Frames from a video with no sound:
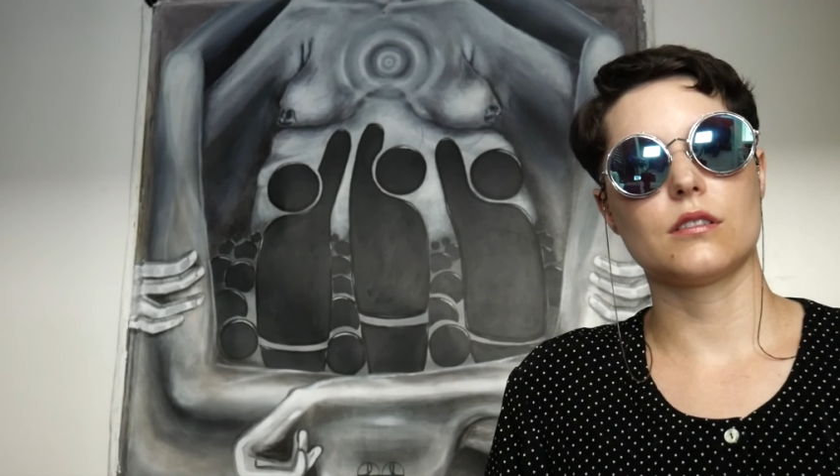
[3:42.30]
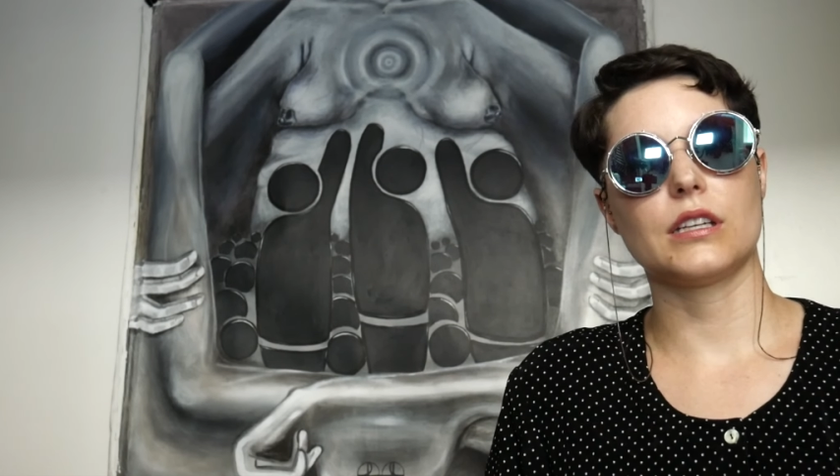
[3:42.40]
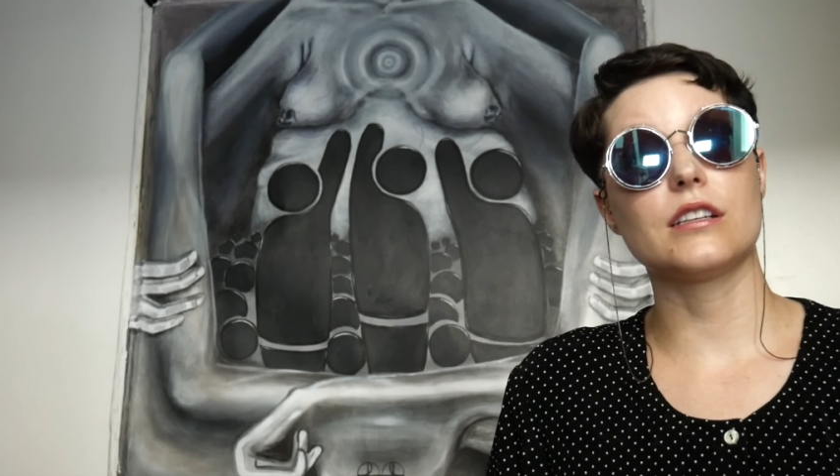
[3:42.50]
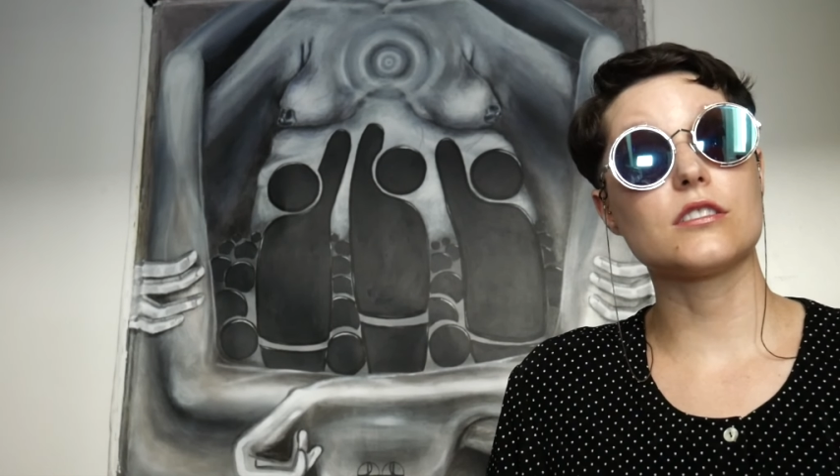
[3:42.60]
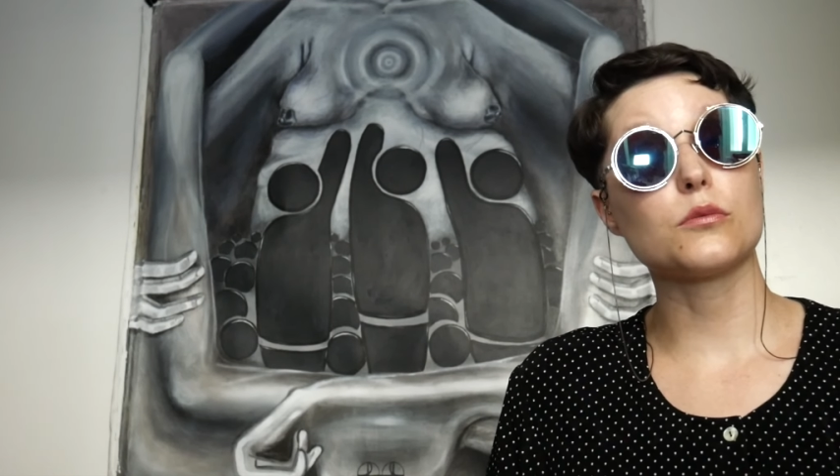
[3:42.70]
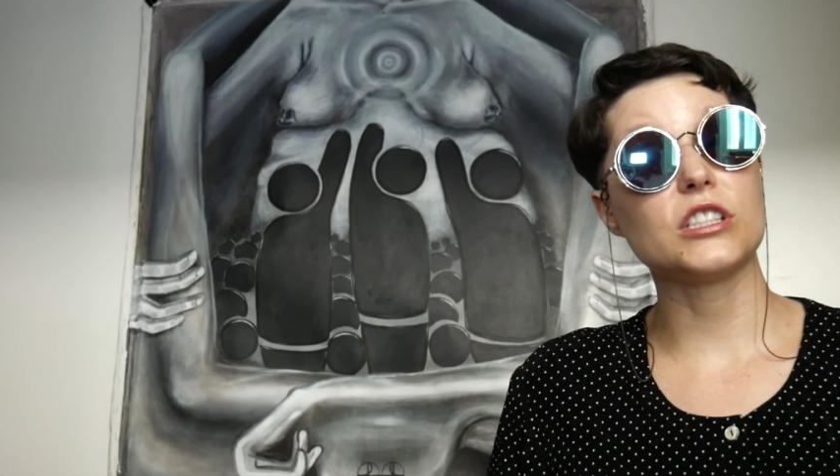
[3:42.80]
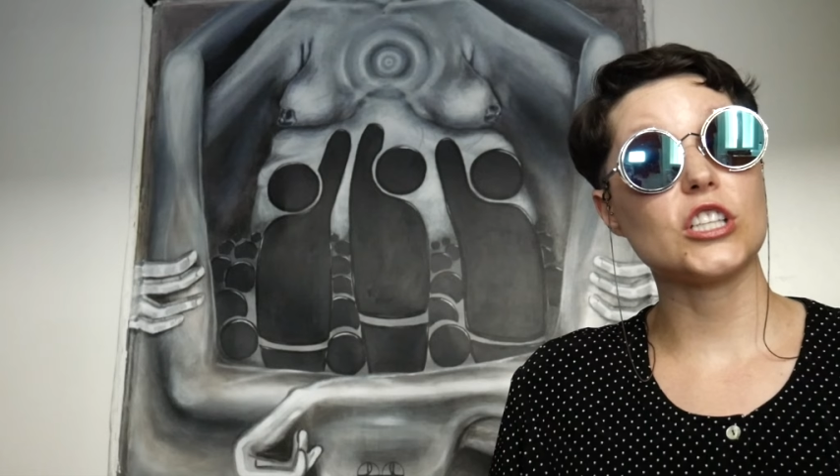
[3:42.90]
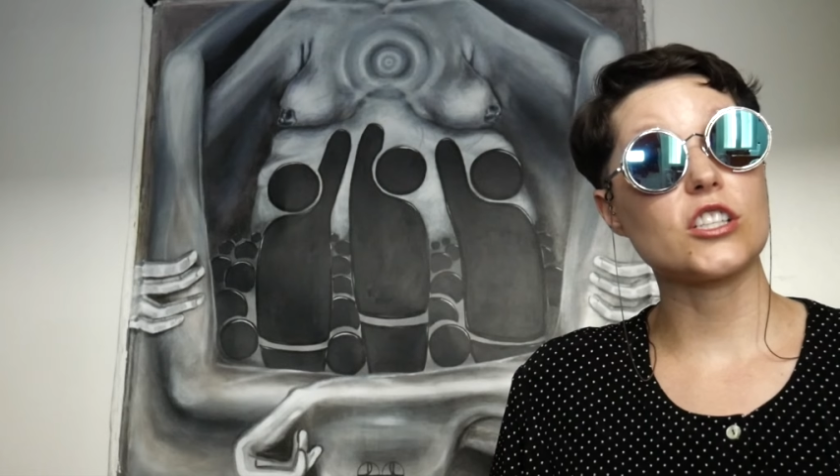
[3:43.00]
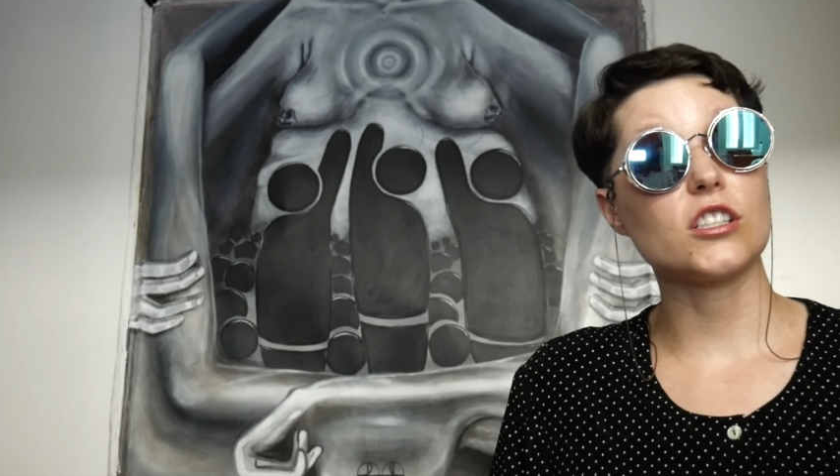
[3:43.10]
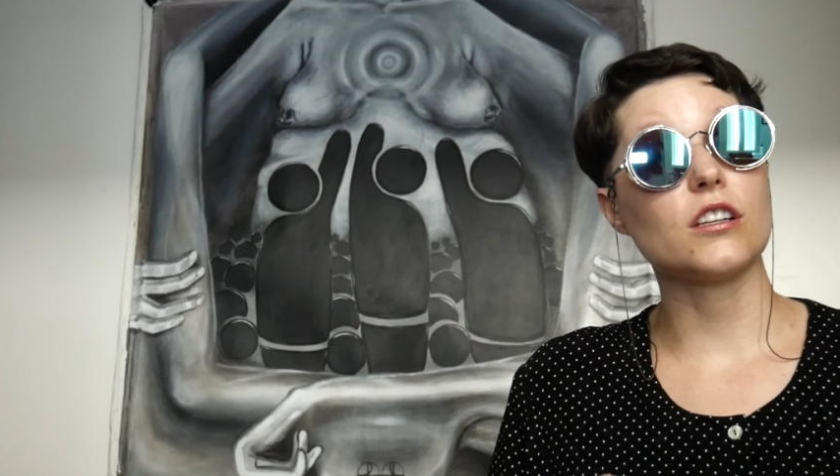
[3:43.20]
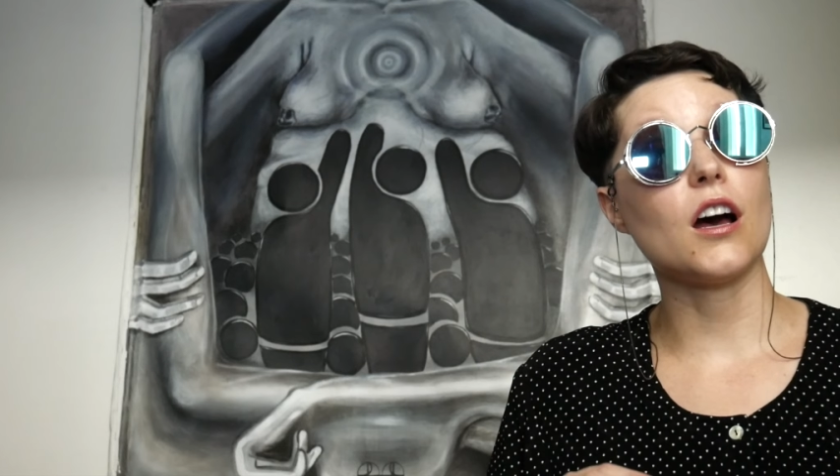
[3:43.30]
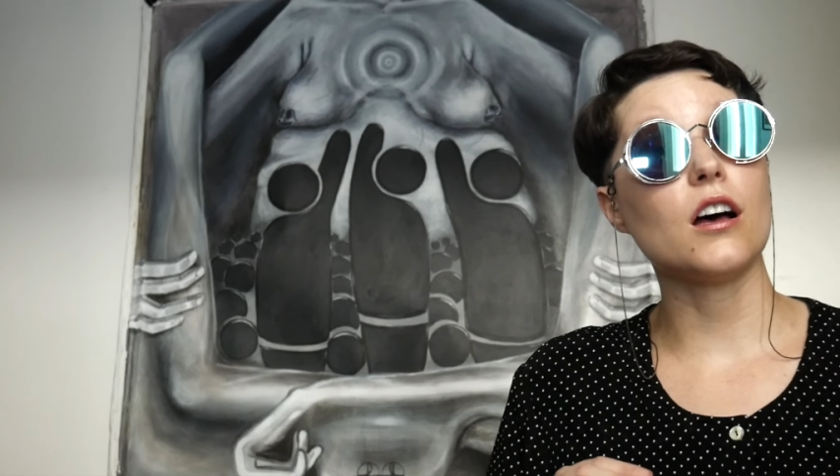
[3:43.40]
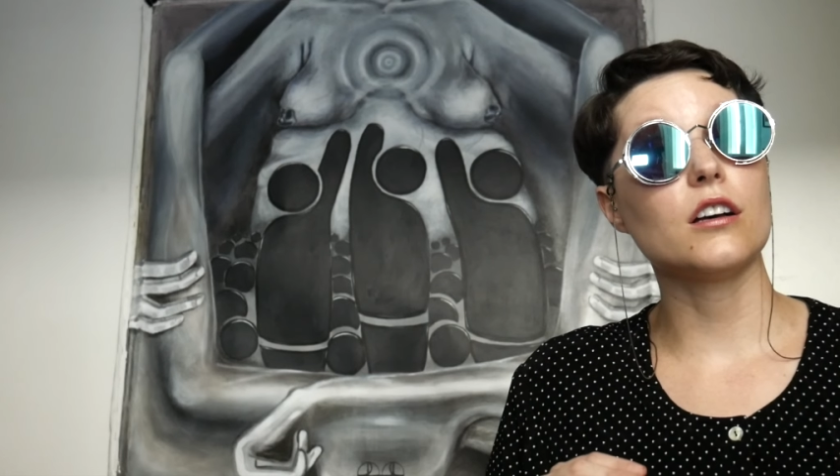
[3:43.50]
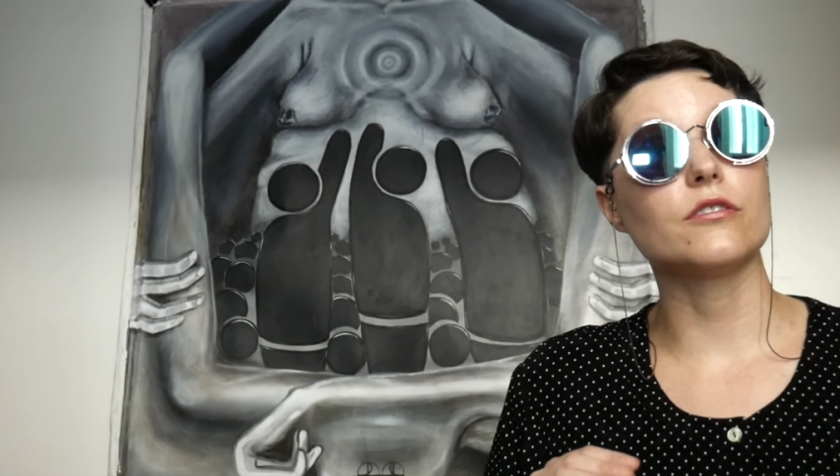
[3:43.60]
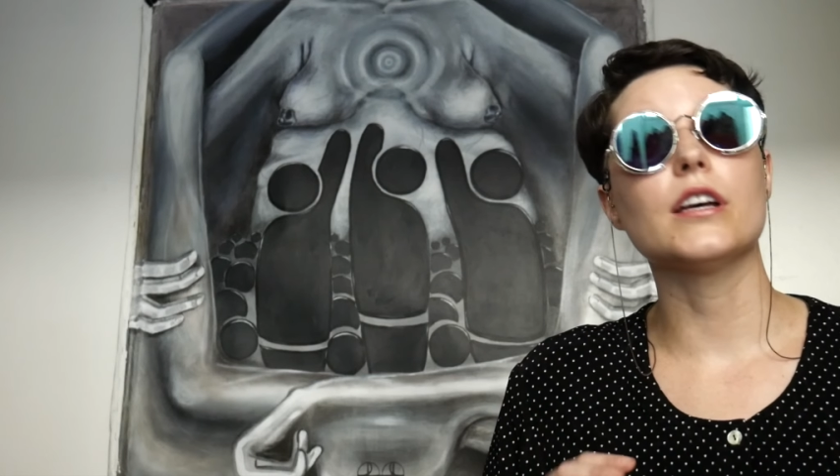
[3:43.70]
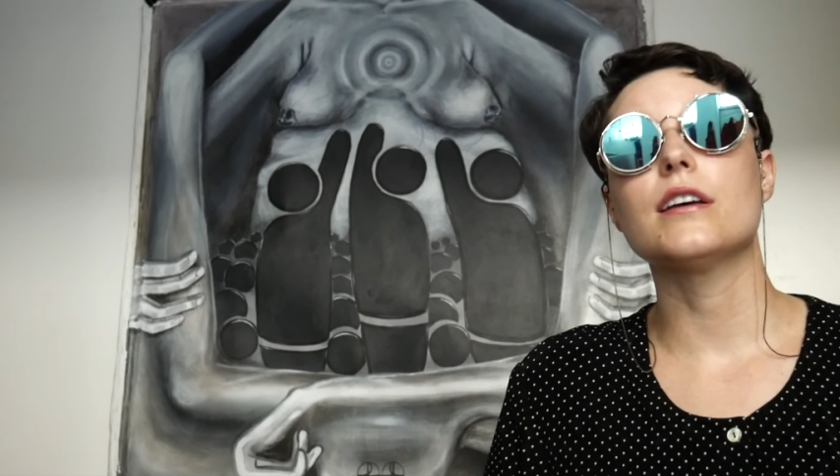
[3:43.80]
It is a rejection of